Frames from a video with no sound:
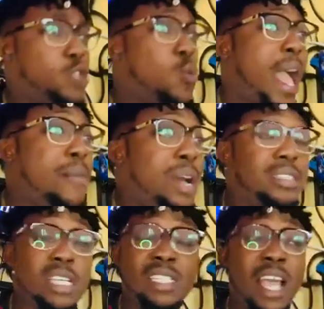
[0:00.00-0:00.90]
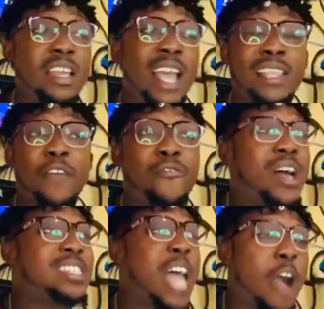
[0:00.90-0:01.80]
That is why Manchester
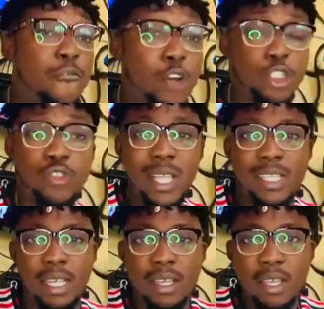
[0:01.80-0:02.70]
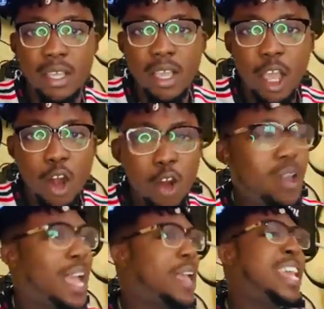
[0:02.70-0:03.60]
United fans are frustrated.
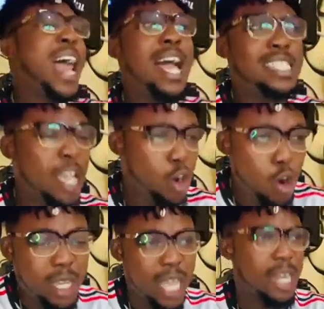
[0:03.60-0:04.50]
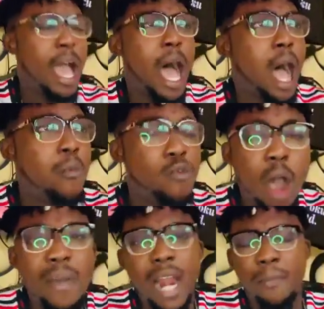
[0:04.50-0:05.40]
Look at
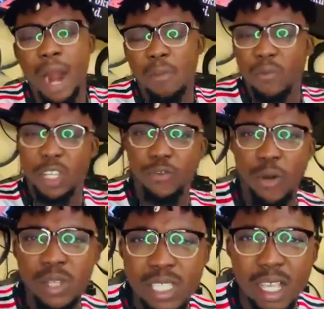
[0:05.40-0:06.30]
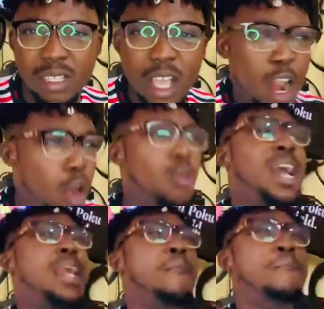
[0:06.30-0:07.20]
Roman Abramovich, for instance.
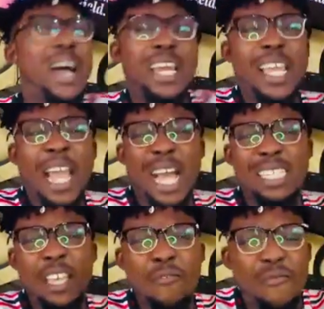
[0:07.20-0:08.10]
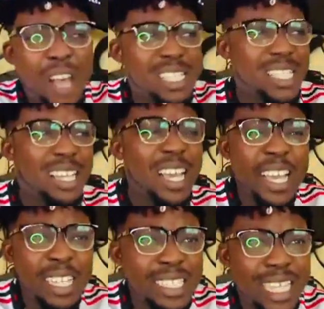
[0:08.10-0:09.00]
Look at the money he has
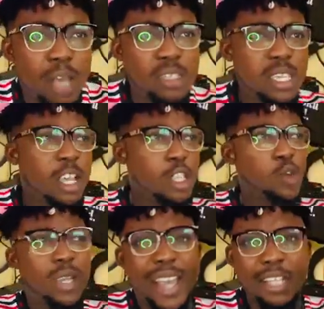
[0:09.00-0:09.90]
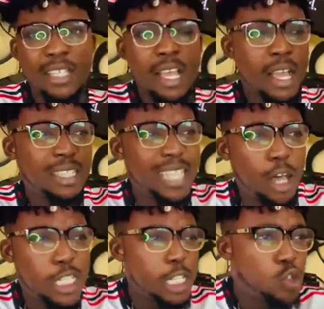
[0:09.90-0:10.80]
invested in Chelsea to get
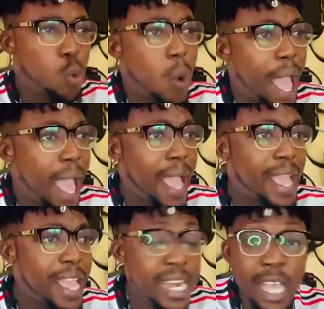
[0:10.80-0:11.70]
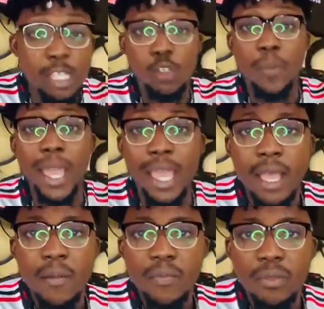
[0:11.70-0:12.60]
Chelsea to where it needs to
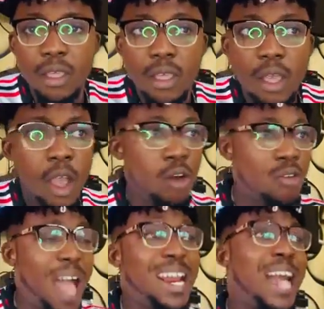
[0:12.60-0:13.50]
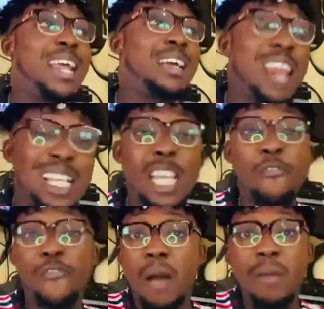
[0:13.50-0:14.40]
be. Rather, the
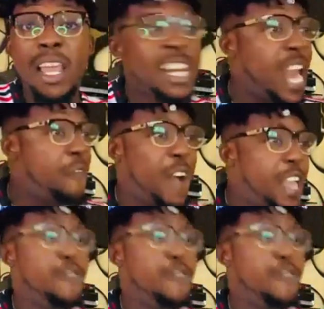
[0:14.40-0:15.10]
Glazer family